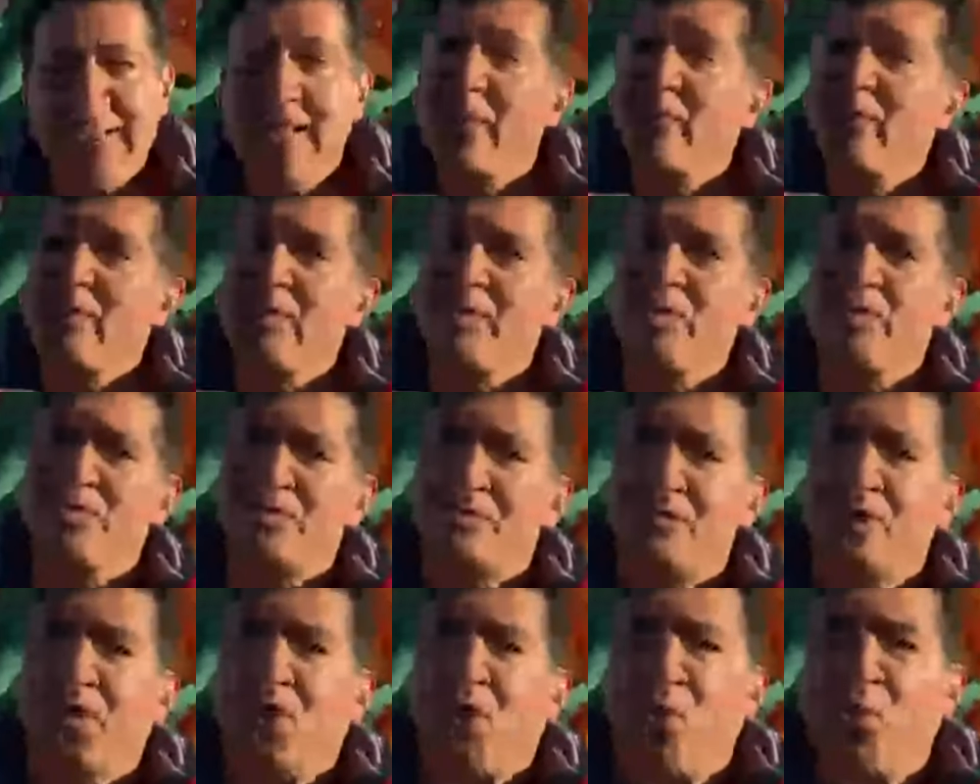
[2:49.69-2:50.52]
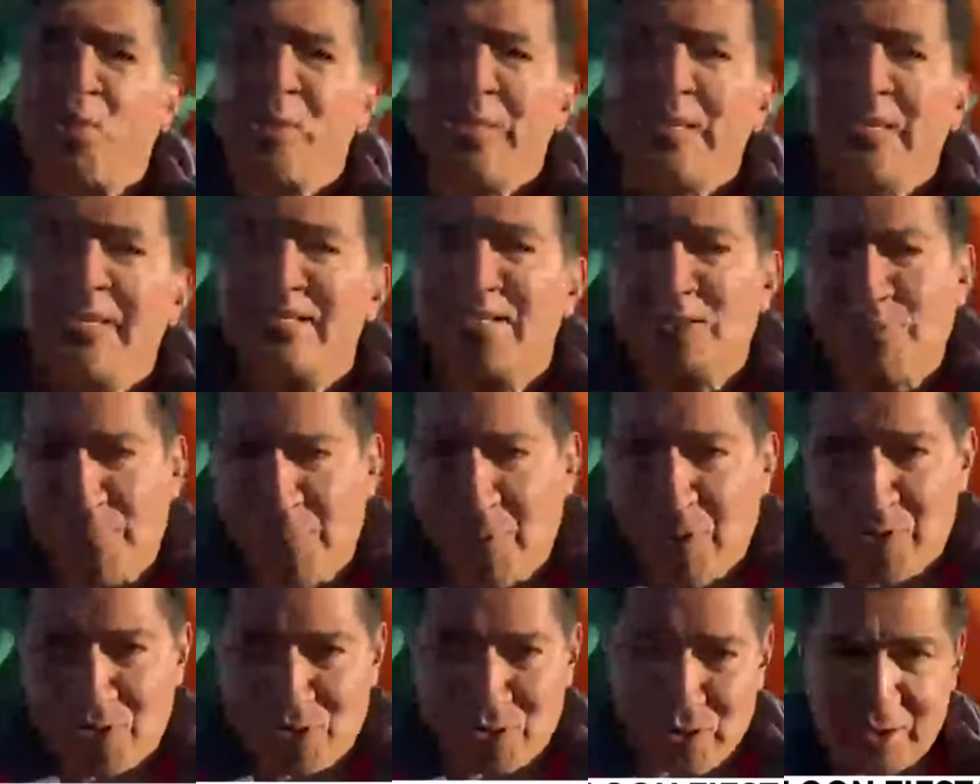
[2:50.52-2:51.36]
Now in Houston, all we get is a
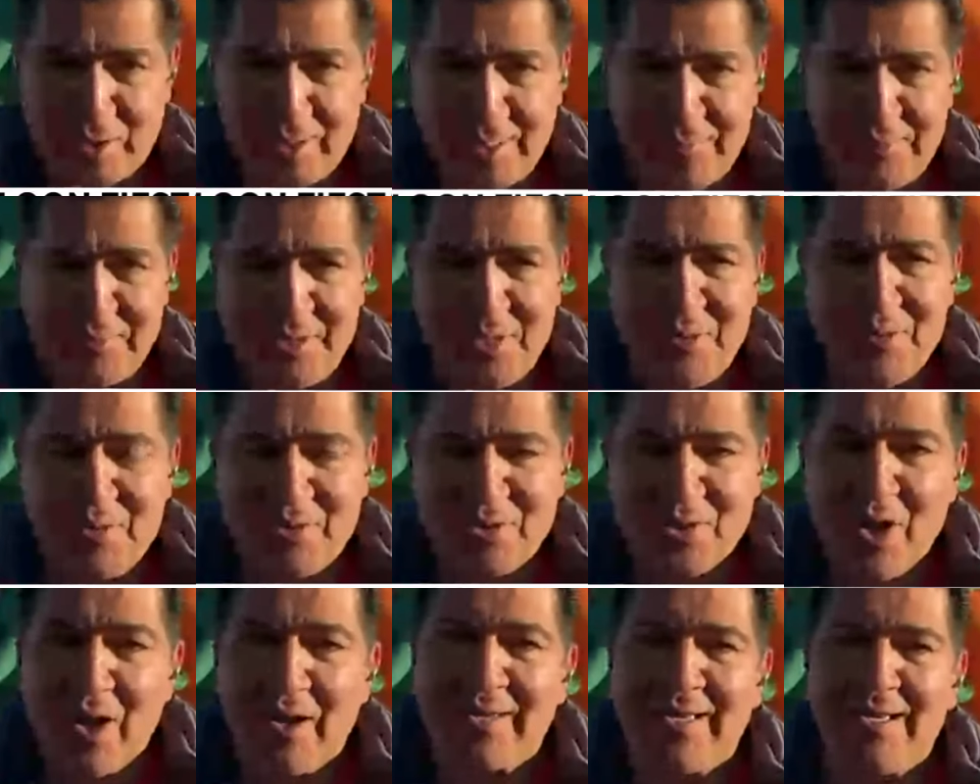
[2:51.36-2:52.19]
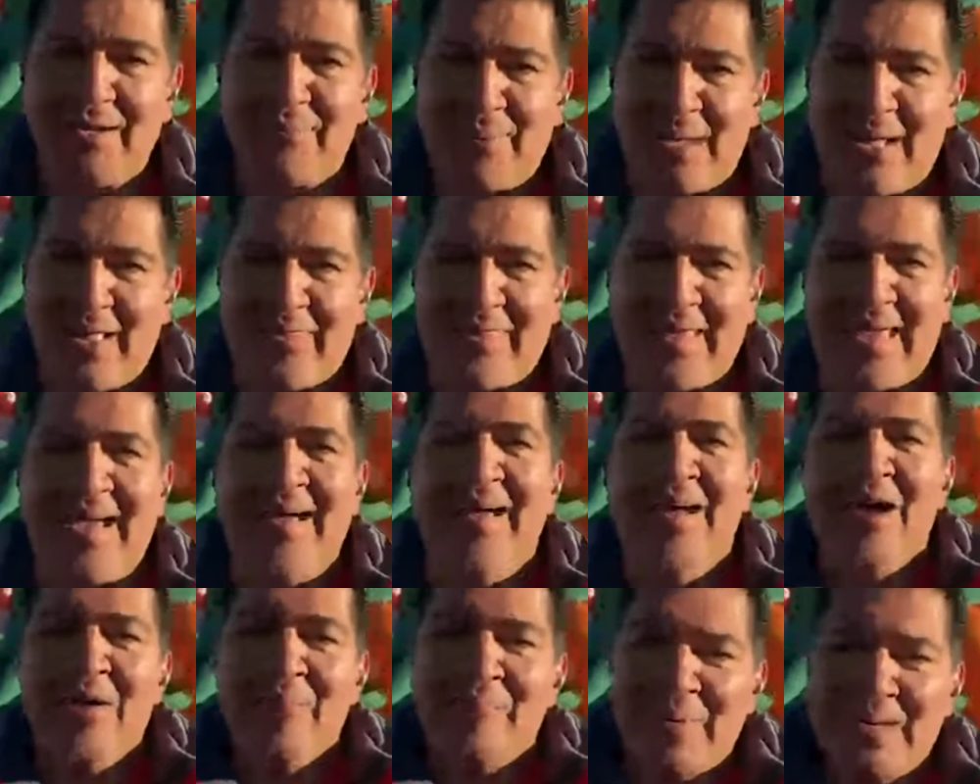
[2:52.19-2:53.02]
partial clip. She was talking about that,
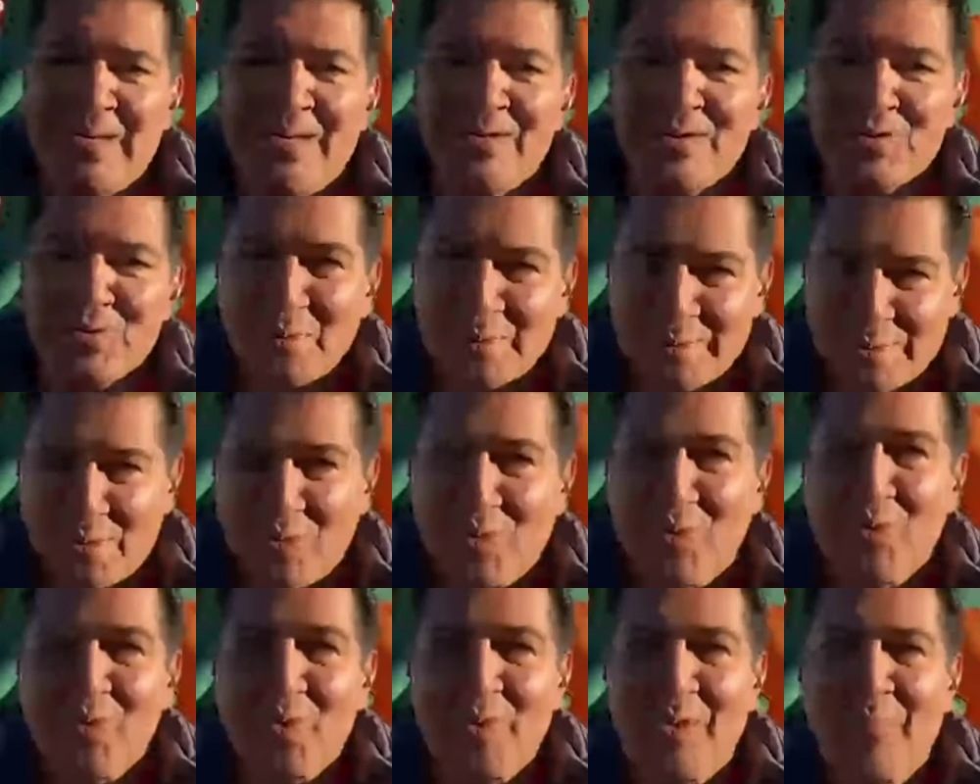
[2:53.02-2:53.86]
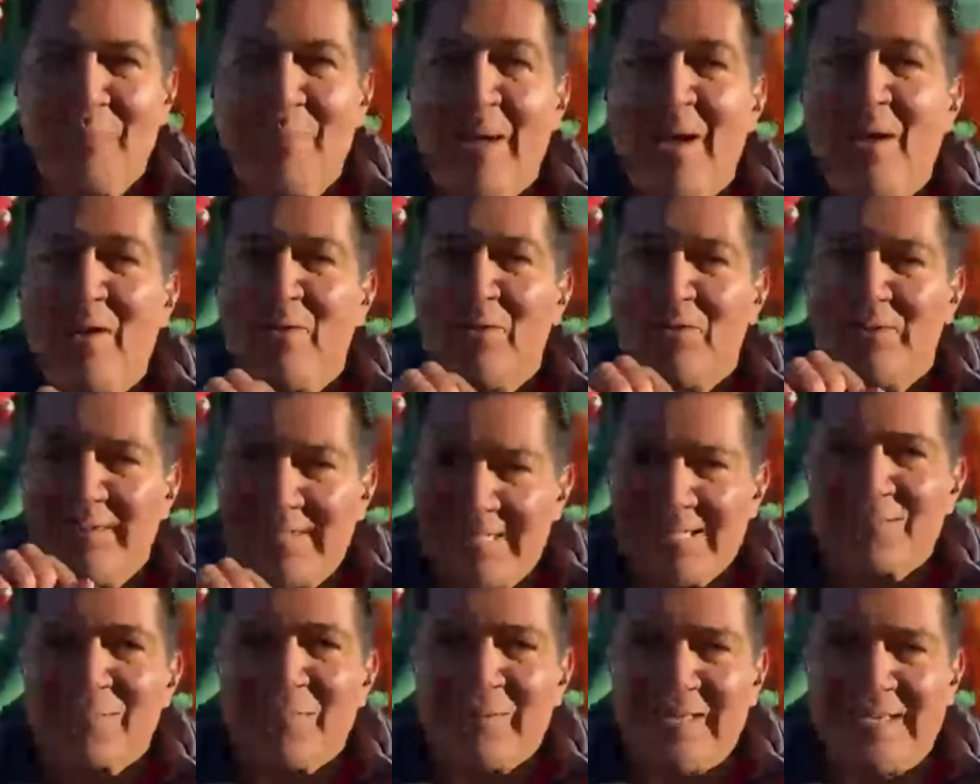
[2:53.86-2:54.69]
but here's what's cool about
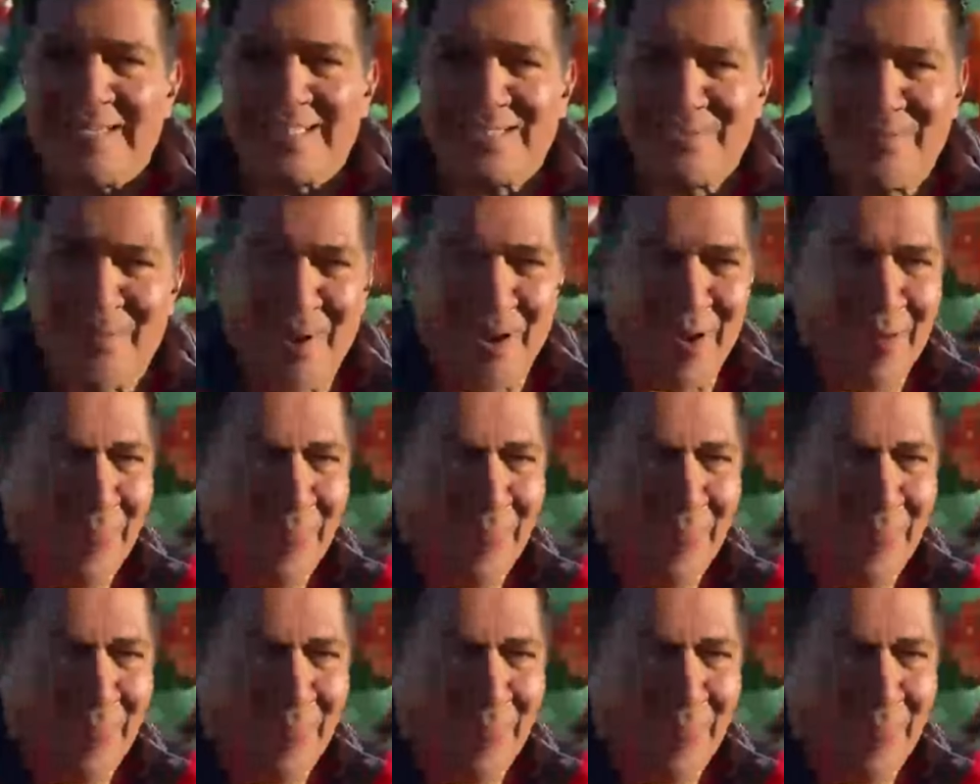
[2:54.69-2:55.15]
this place tomorrow.